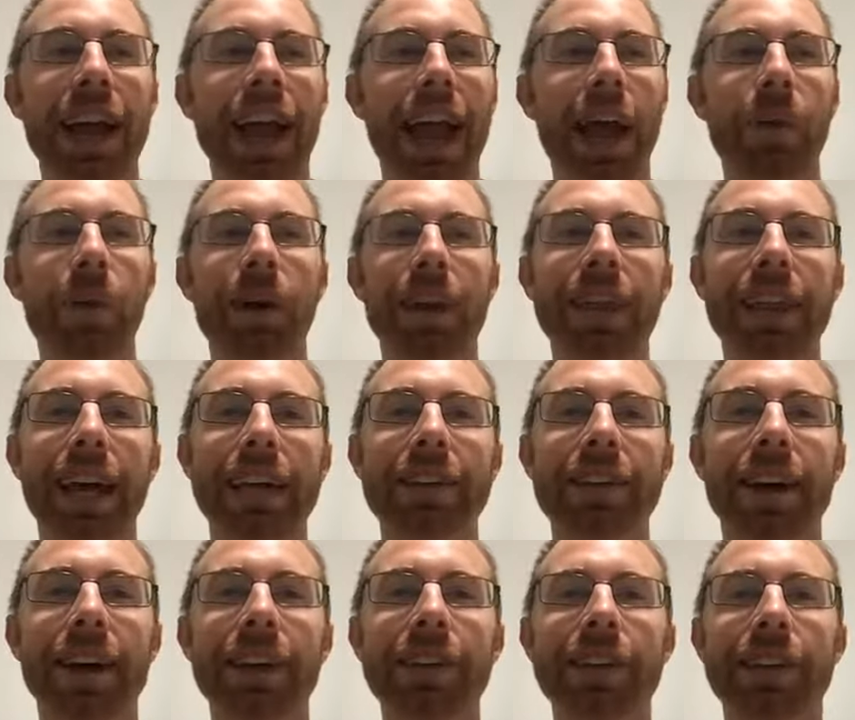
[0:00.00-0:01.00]
And what that
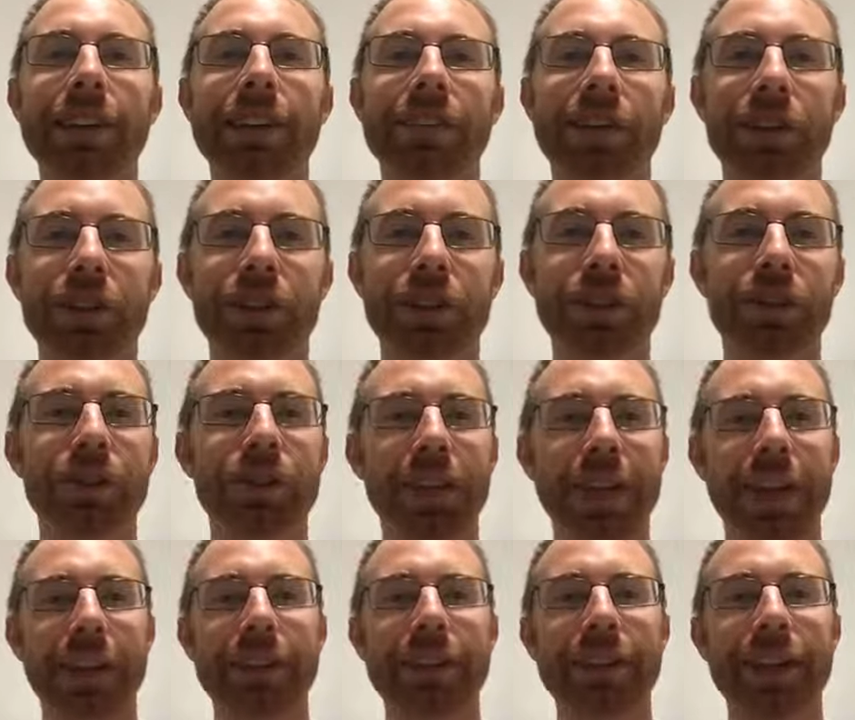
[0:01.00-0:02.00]
does is you're
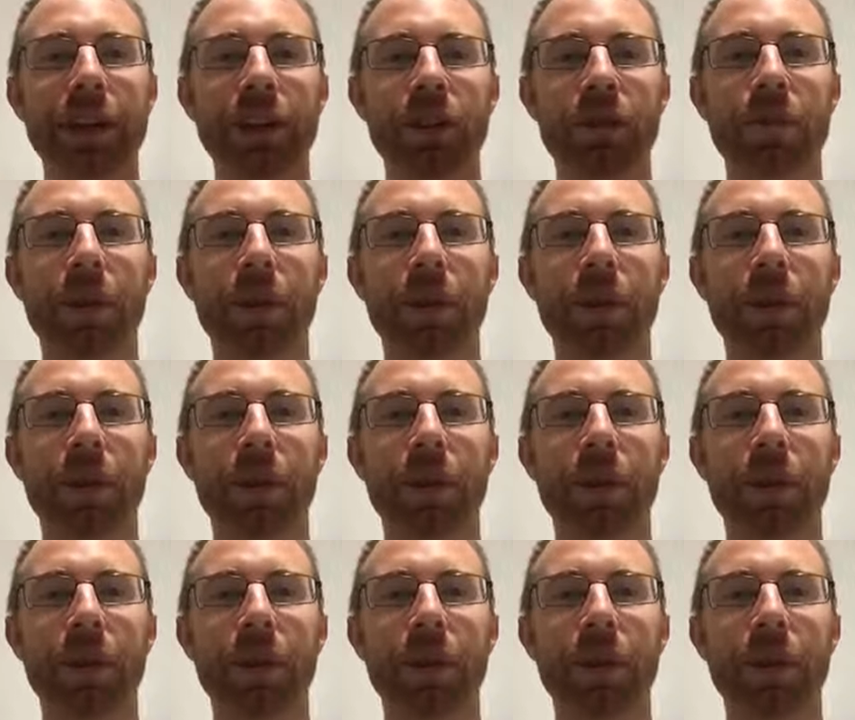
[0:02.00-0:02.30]
choosing a sales